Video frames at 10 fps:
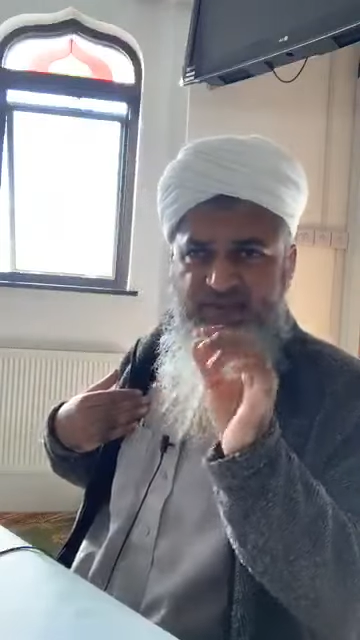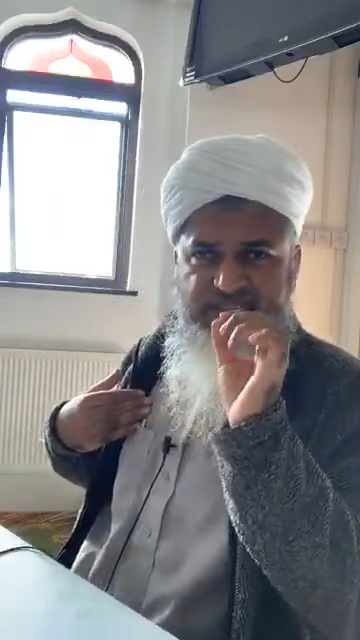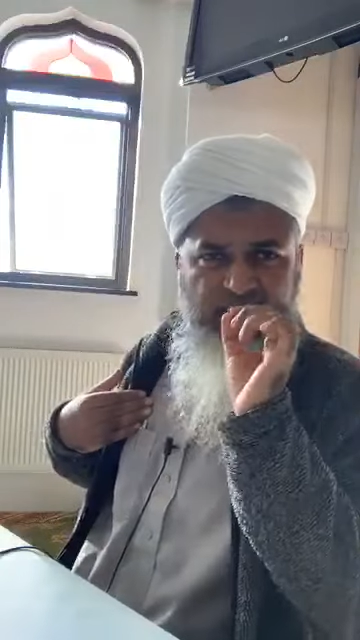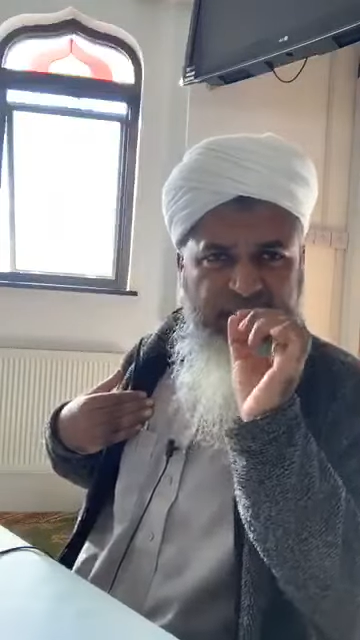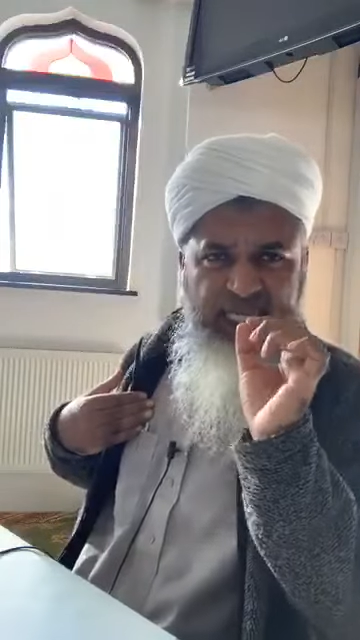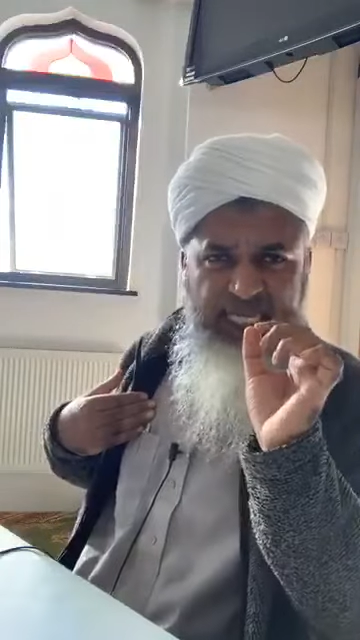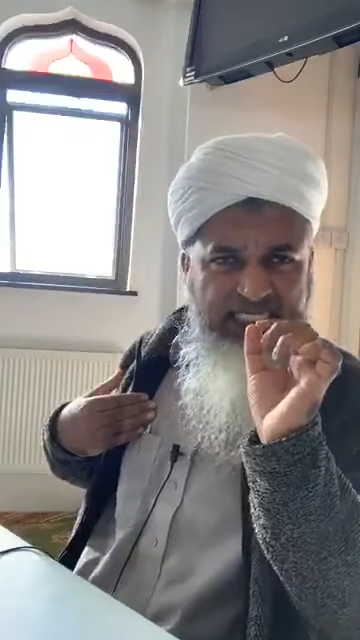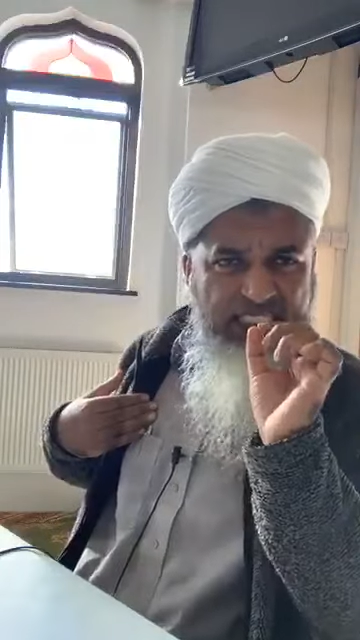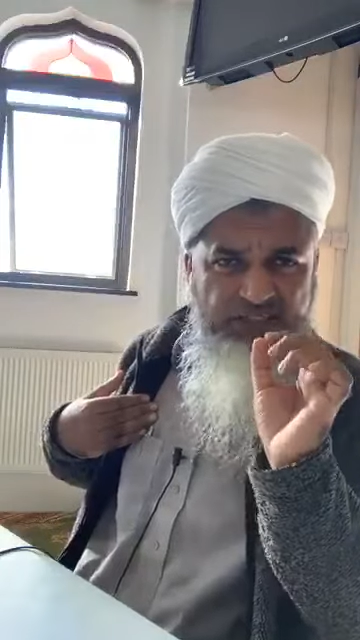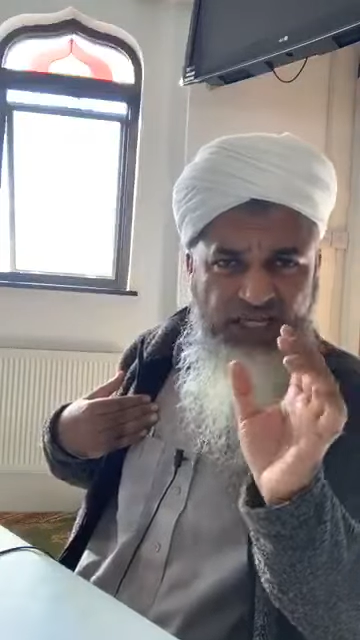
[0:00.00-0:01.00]
never taken
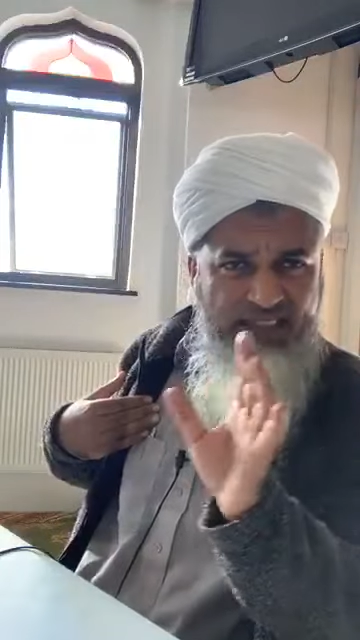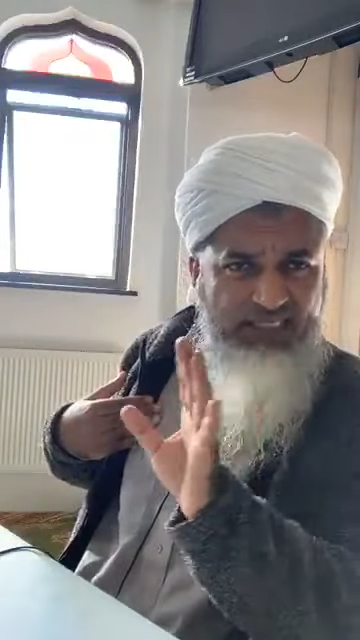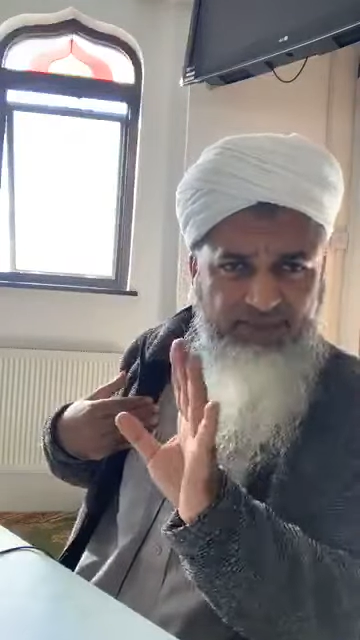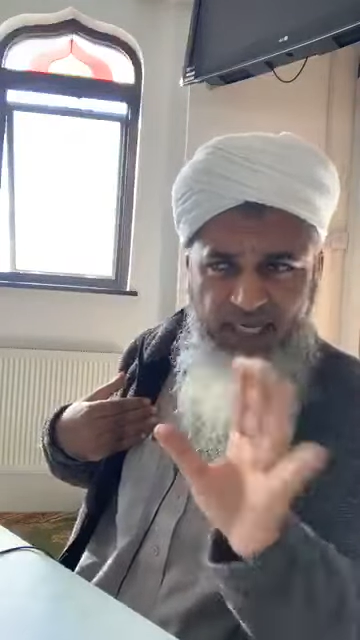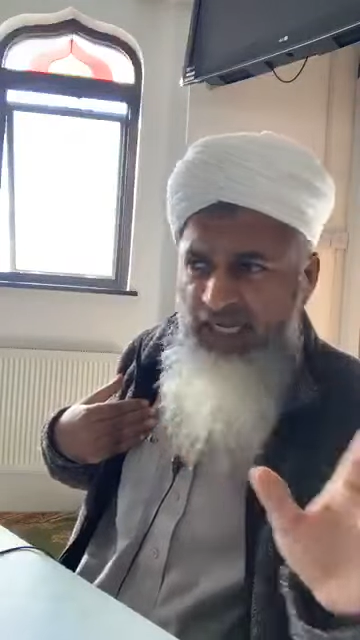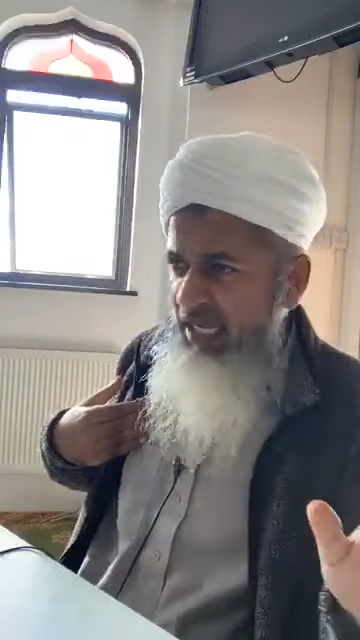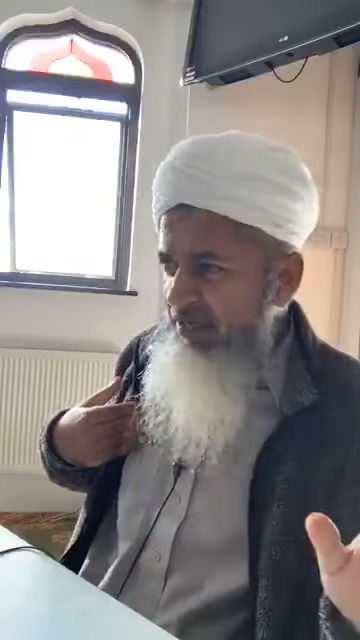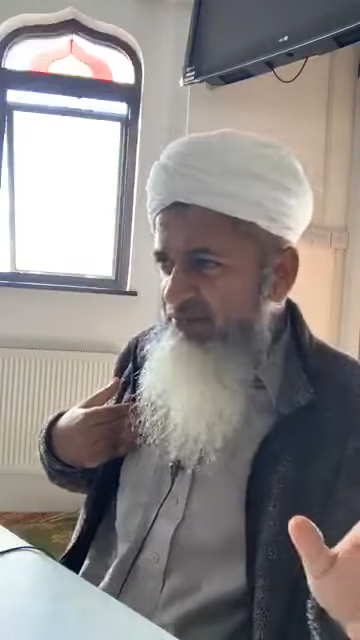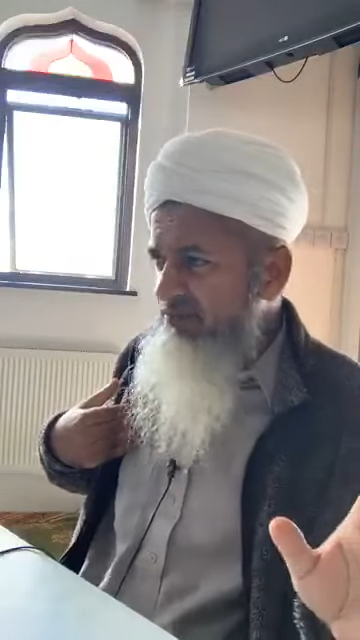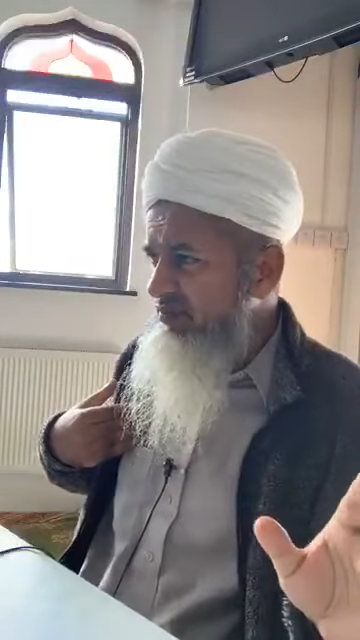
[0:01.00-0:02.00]
any drugs in my
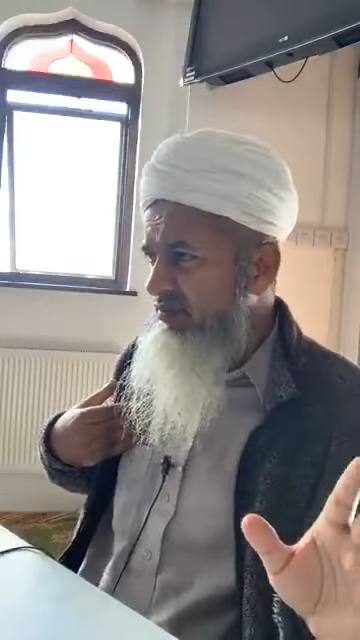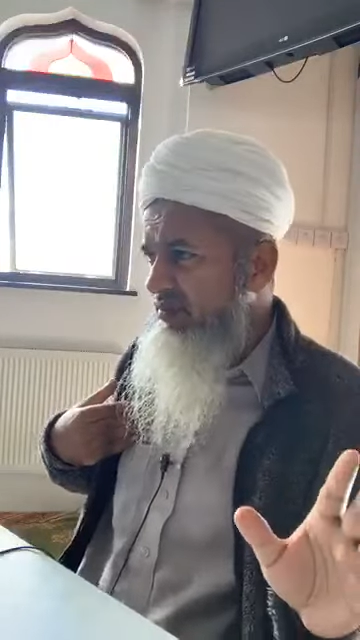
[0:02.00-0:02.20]
life.